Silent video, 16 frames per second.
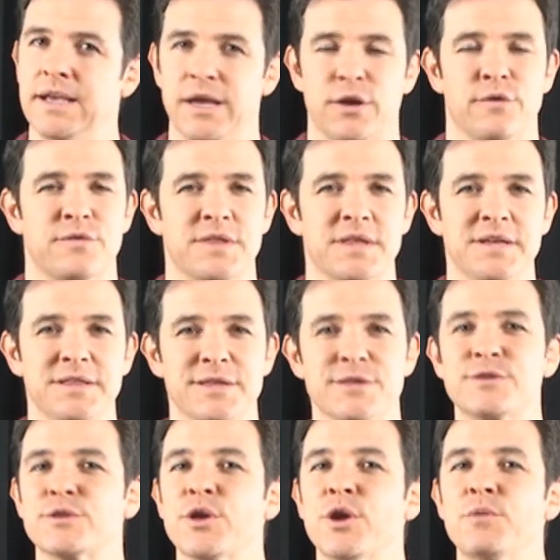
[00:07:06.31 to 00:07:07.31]
and I've seen
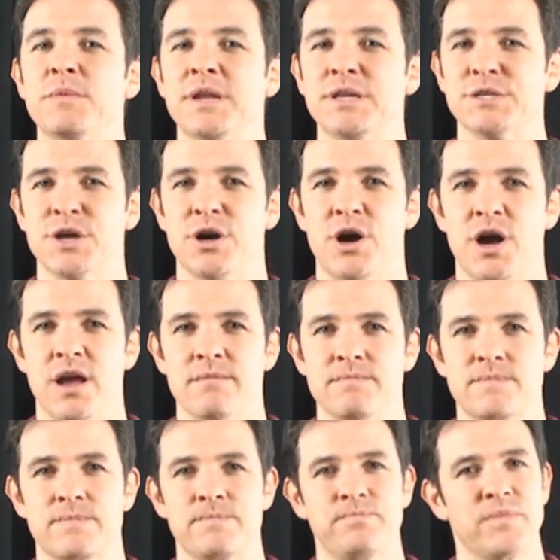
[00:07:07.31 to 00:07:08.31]
this so many times,